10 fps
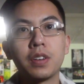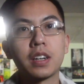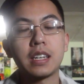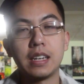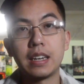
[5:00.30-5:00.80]

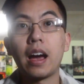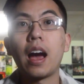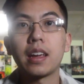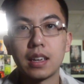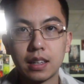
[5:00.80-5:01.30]
fucking
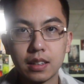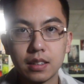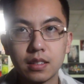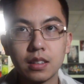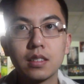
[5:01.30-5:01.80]
dying.
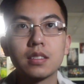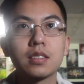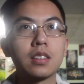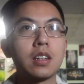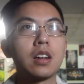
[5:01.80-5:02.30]

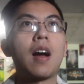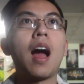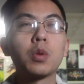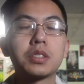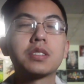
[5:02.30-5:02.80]
You know,
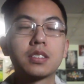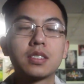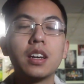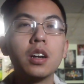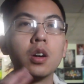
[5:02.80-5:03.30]
I was
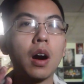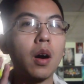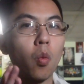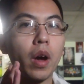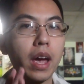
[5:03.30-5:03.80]
still
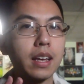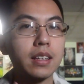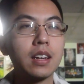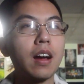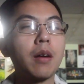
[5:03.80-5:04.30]
awake,
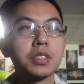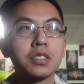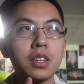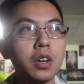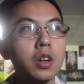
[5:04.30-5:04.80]
you know, I was
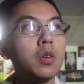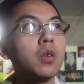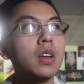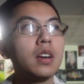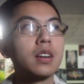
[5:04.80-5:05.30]

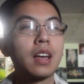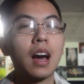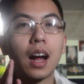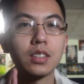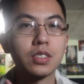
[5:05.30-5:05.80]
still
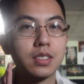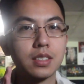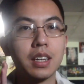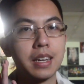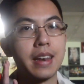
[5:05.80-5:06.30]

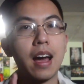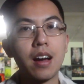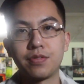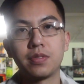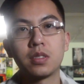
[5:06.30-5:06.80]
conscious
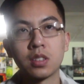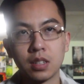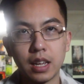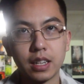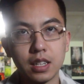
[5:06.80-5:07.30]
enough
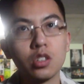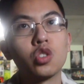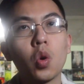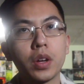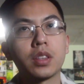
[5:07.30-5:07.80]
to like
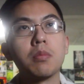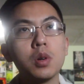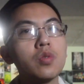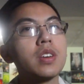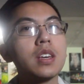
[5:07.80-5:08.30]
enjoy the
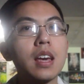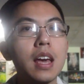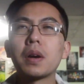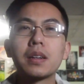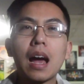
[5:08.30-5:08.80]
movie.
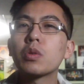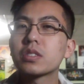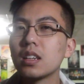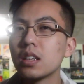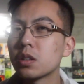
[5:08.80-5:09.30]
But I
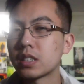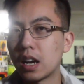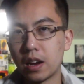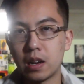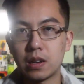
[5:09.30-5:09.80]
was a little
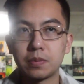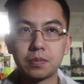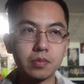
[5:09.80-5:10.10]
tired.